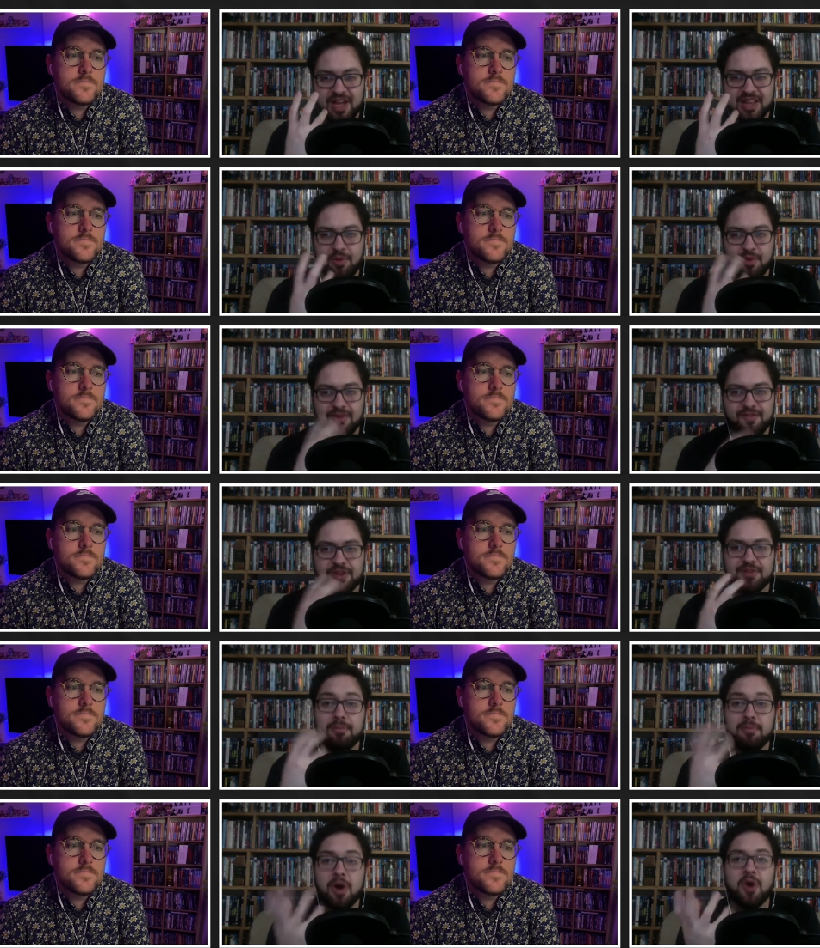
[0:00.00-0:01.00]
Speaker 1: thing that we
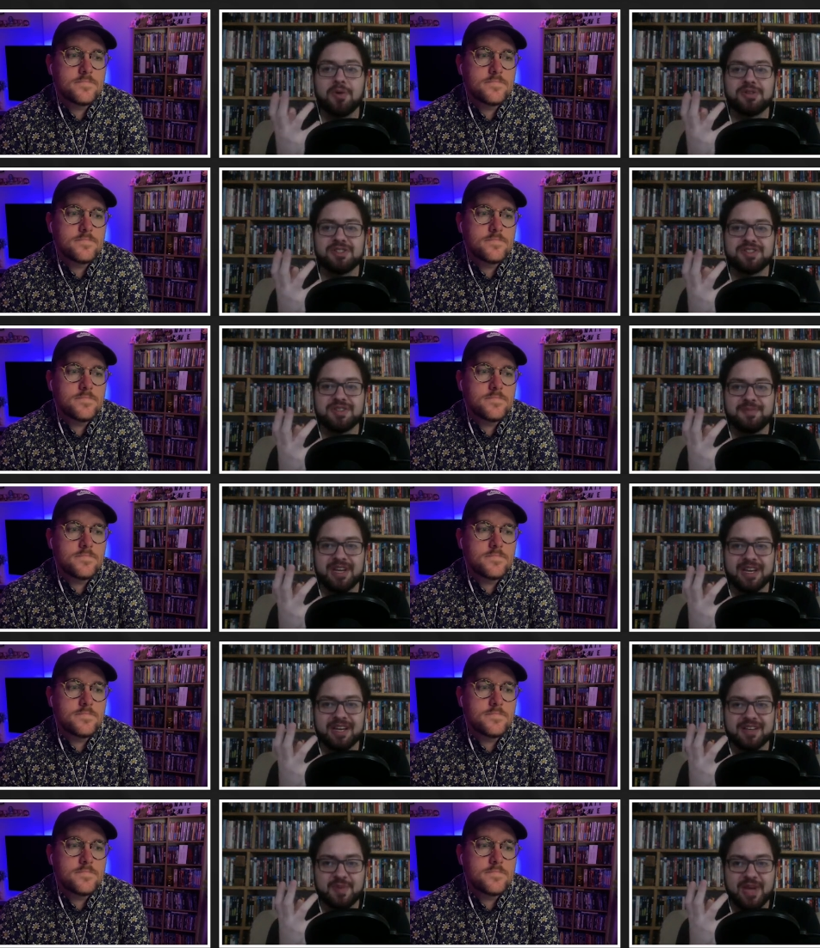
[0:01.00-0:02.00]
fear the
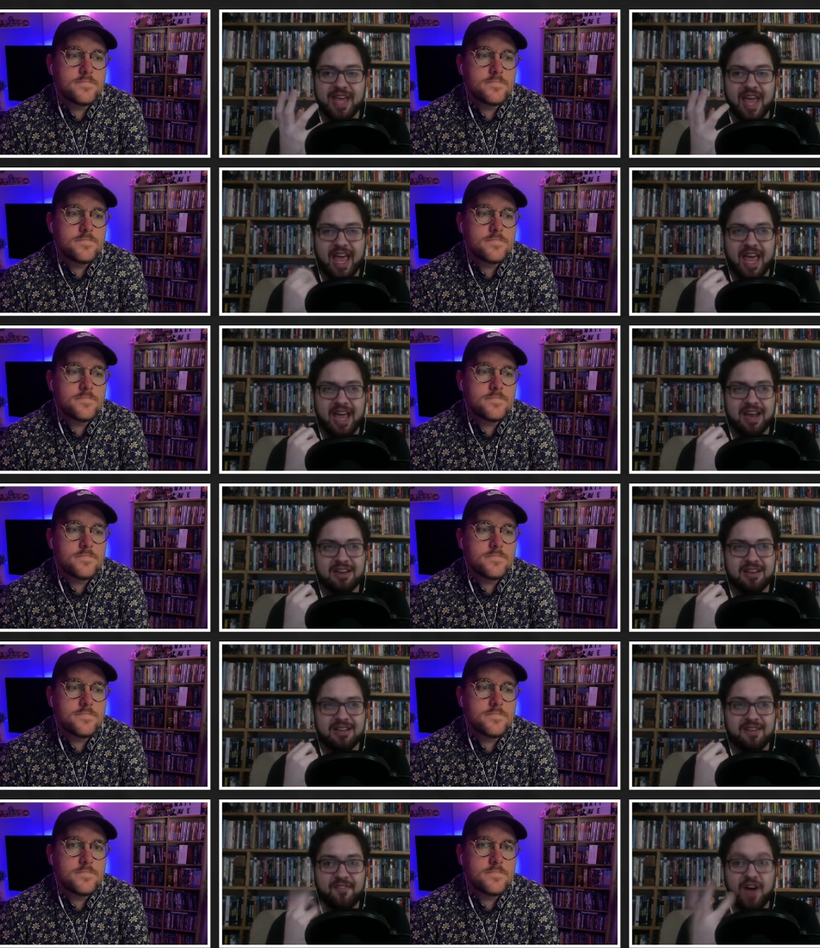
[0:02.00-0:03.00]
most because we
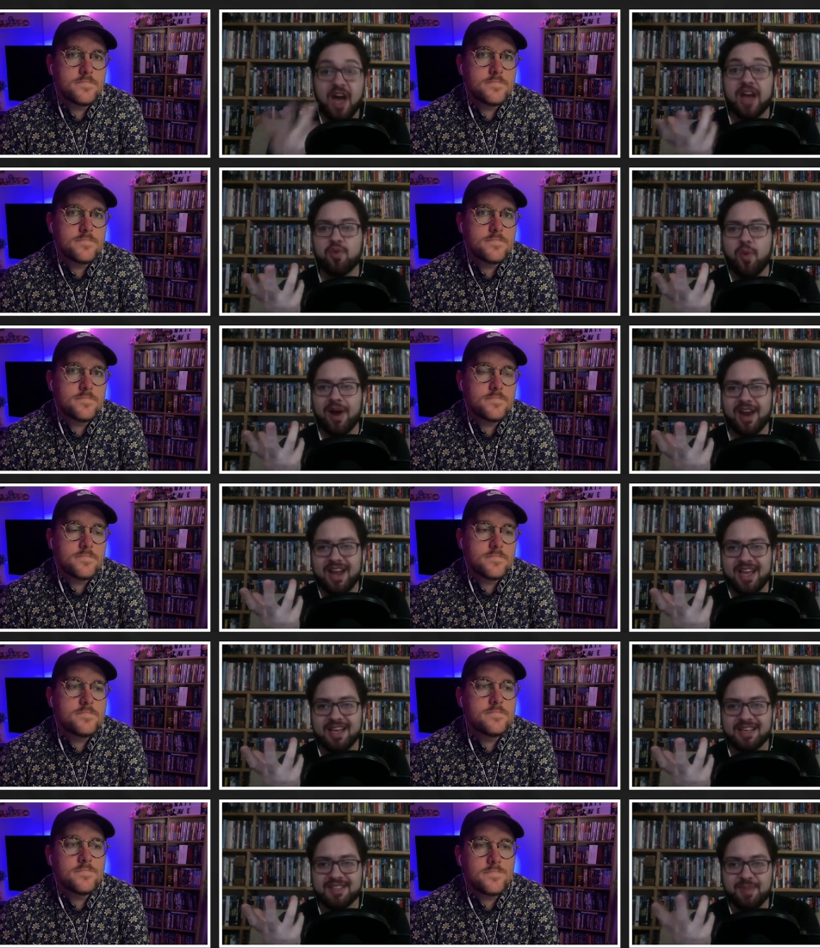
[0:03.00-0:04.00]
can't define
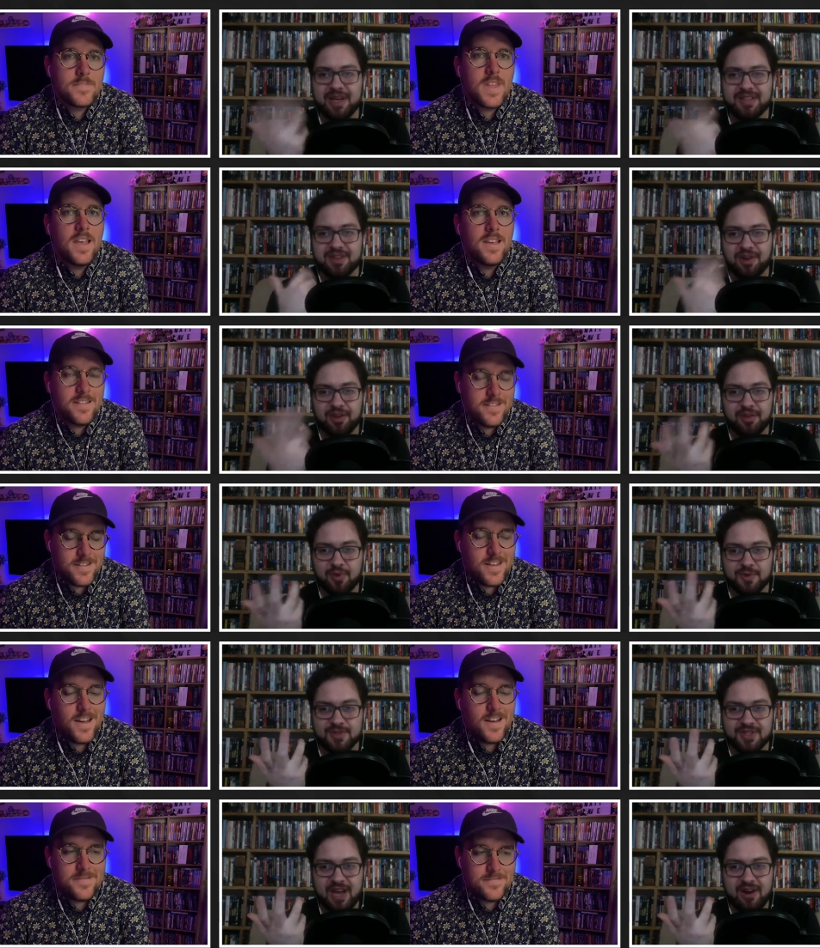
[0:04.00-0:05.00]
what it is makes it all
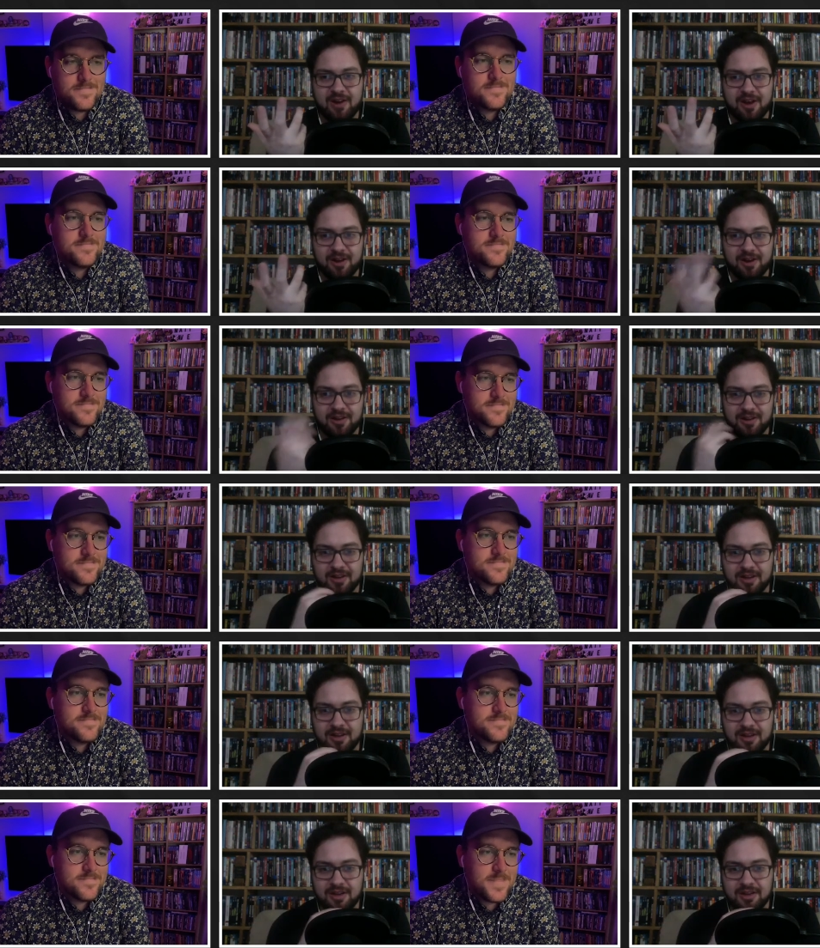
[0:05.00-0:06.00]
yeah. the more scarier
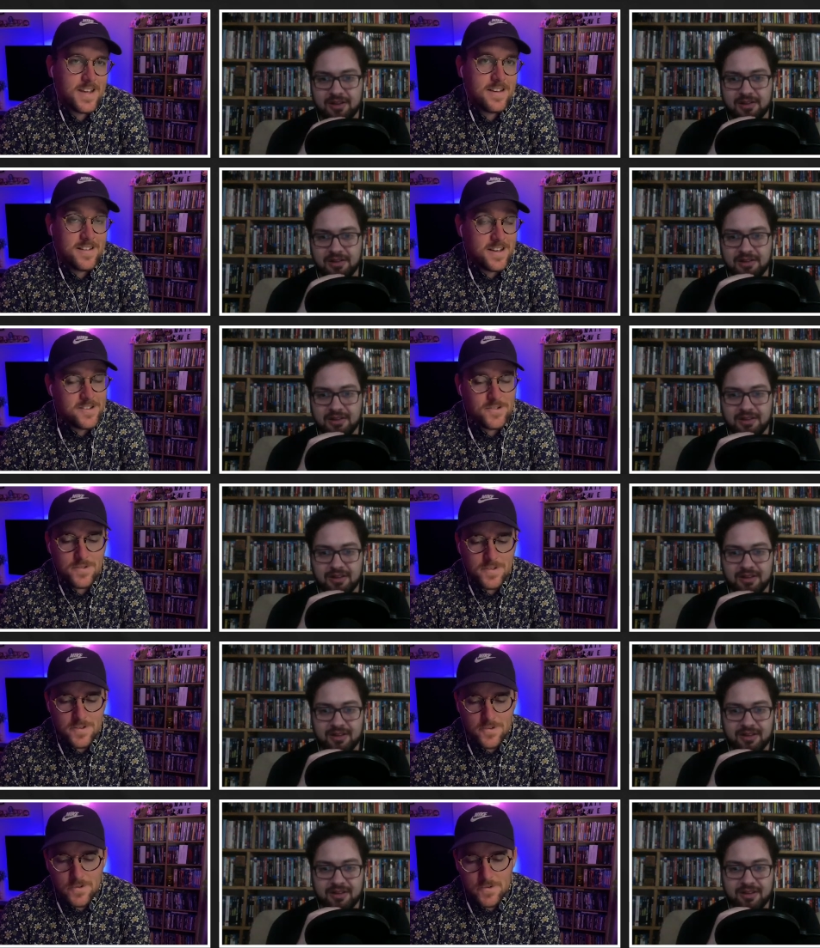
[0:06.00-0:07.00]
Speaker 2: yeah i
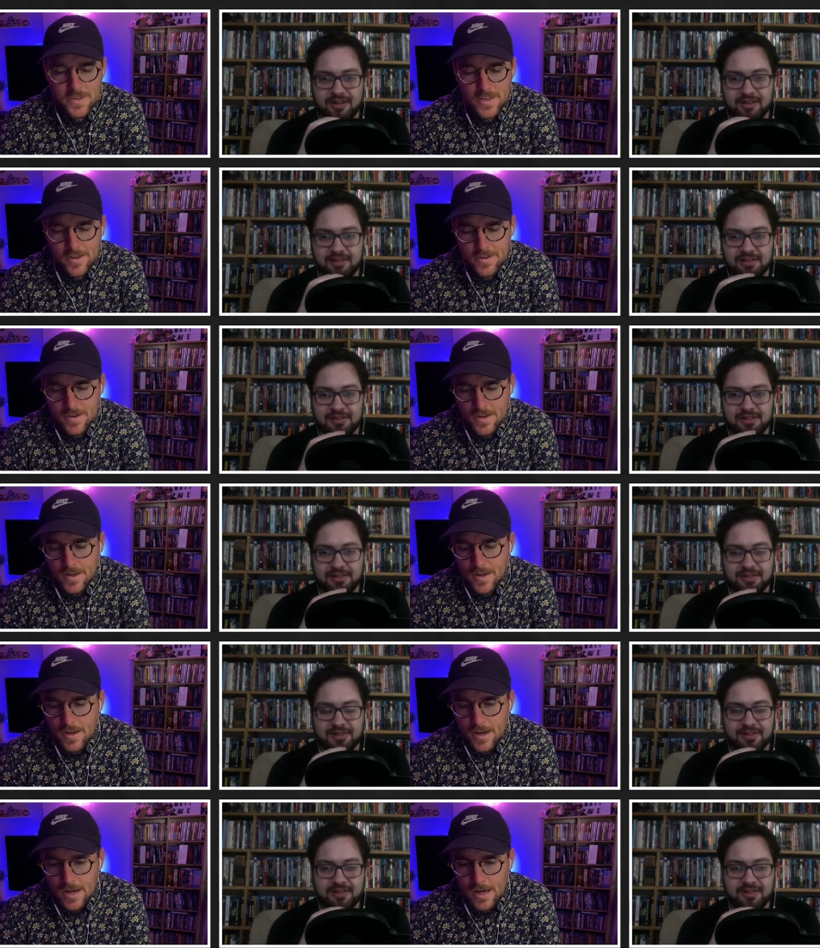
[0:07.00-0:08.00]
totally agree with that
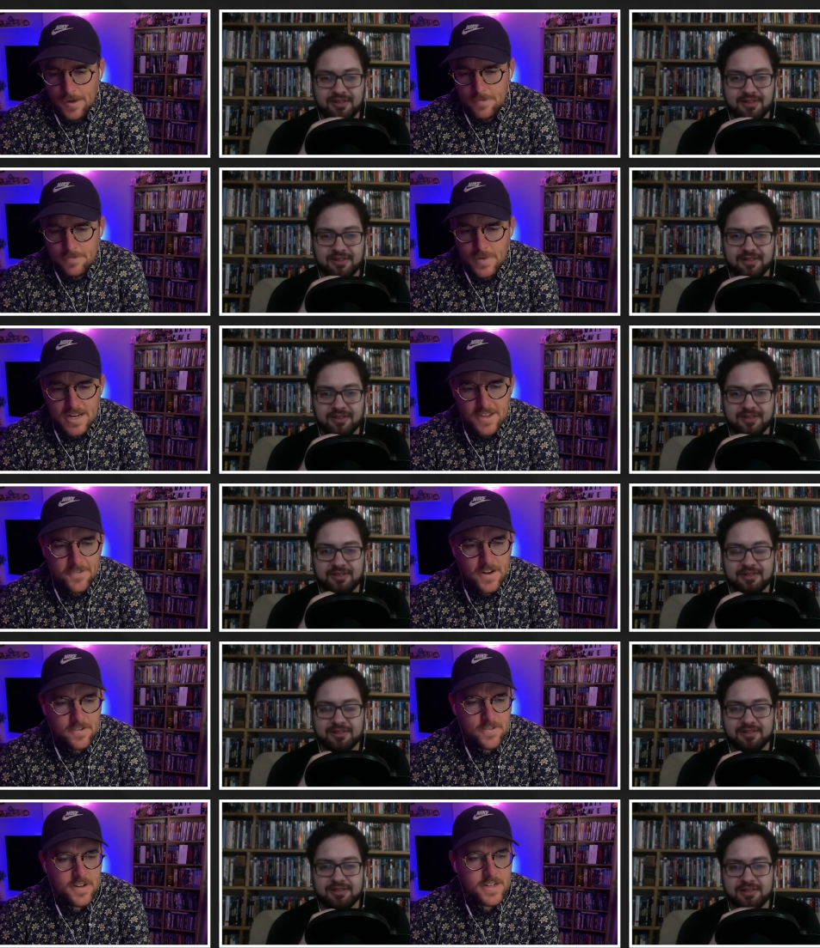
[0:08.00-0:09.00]
um any
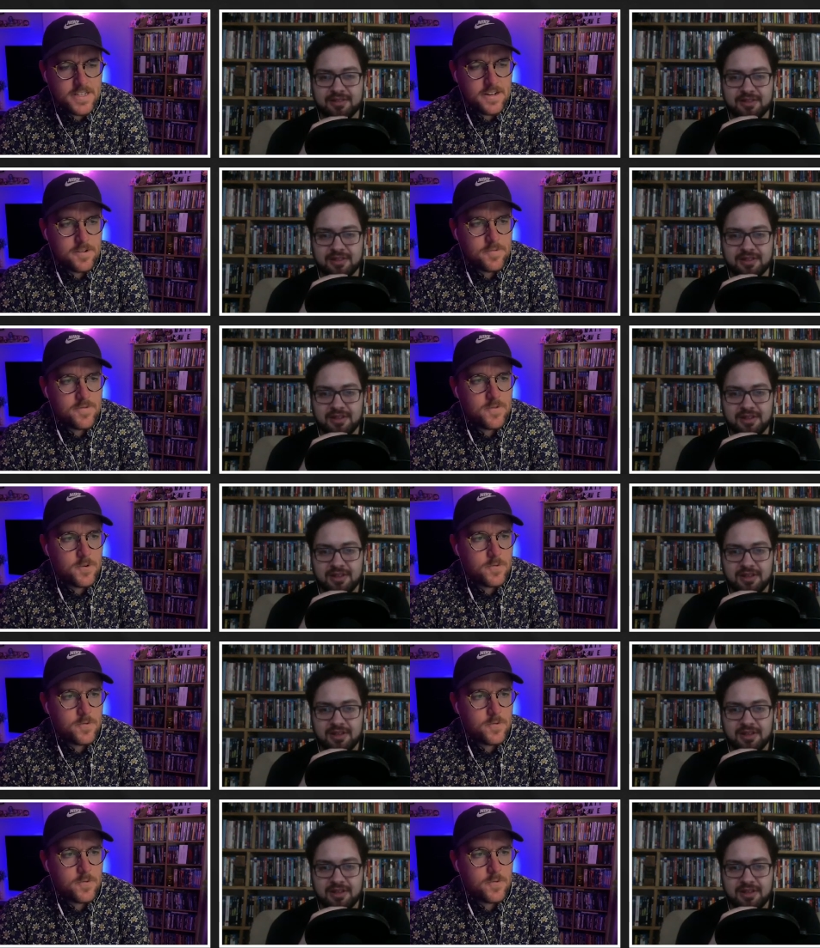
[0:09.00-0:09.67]
final thoughts eric before